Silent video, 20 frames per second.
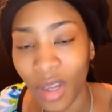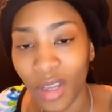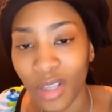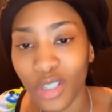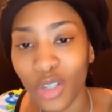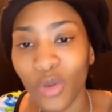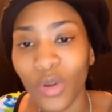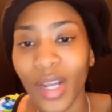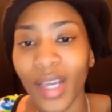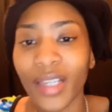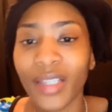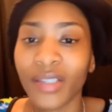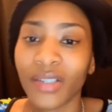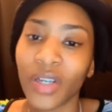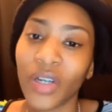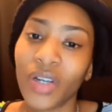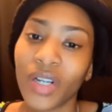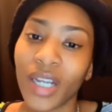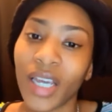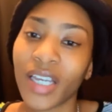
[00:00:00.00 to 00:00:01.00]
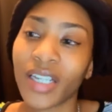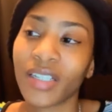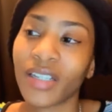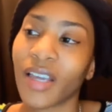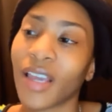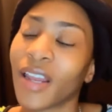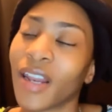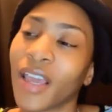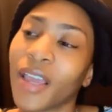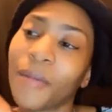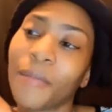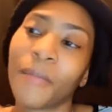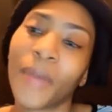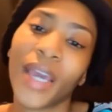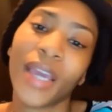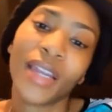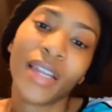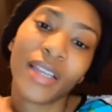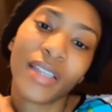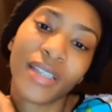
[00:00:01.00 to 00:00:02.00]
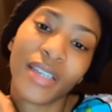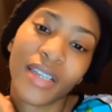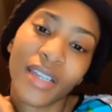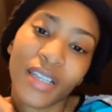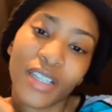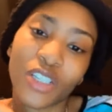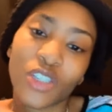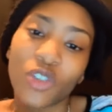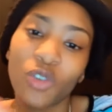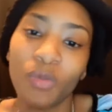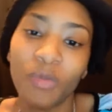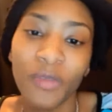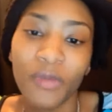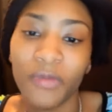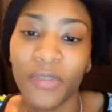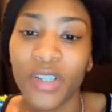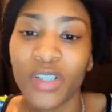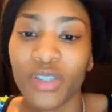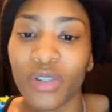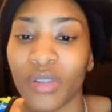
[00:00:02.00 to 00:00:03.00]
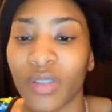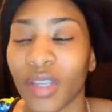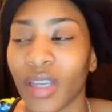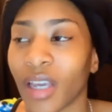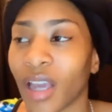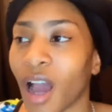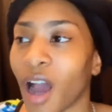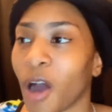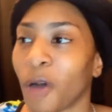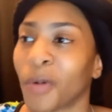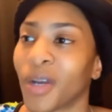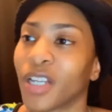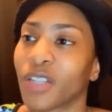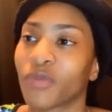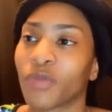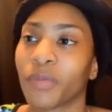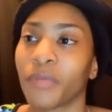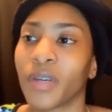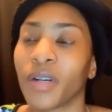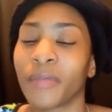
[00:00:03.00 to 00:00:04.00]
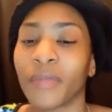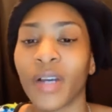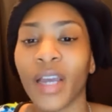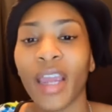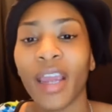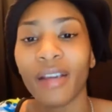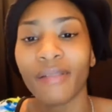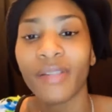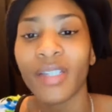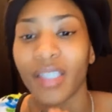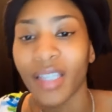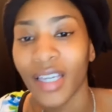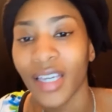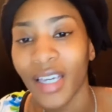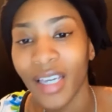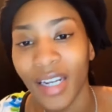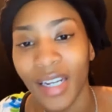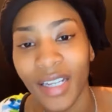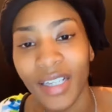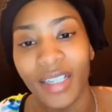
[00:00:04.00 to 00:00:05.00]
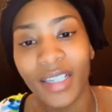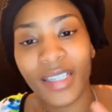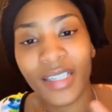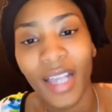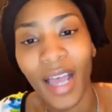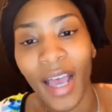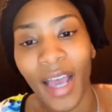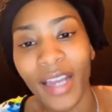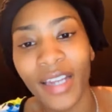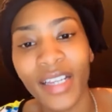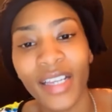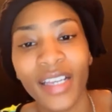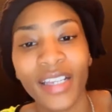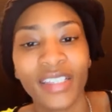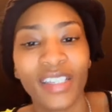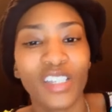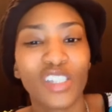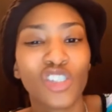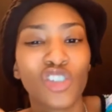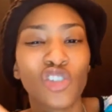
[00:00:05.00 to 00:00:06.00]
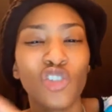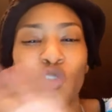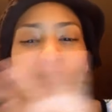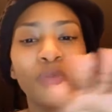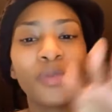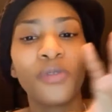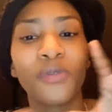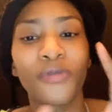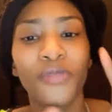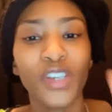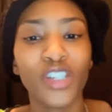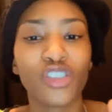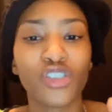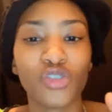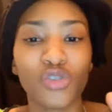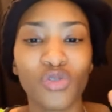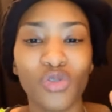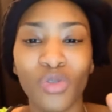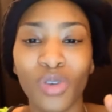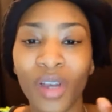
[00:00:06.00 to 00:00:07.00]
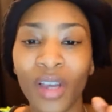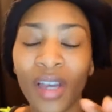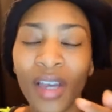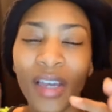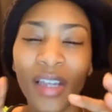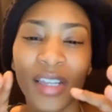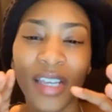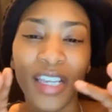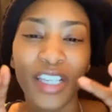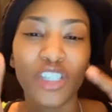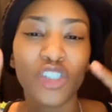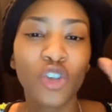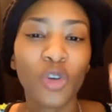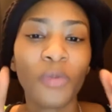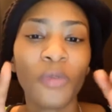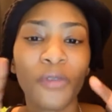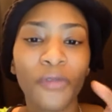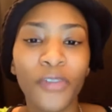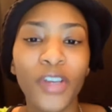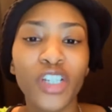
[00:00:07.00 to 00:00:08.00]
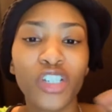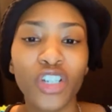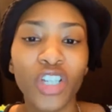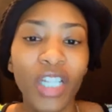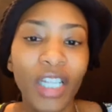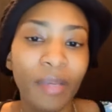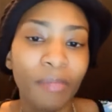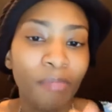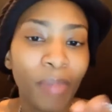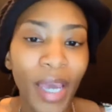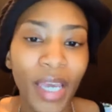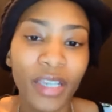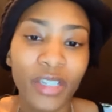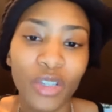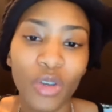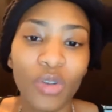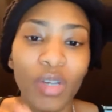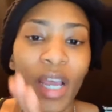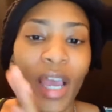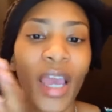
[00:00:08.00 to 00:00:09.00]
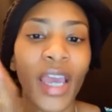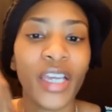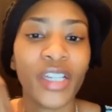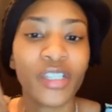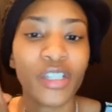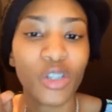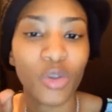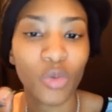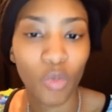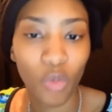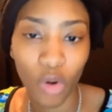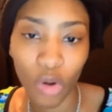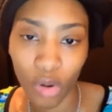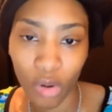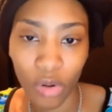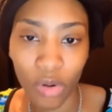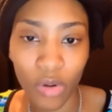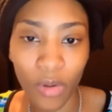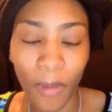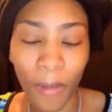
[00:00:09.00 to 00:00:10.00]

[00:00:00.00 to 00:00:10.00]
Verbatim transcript: So they took that and they made it to this superficial thing. Always remember, everything in this society is a superficial, is superficially based on the ancient world.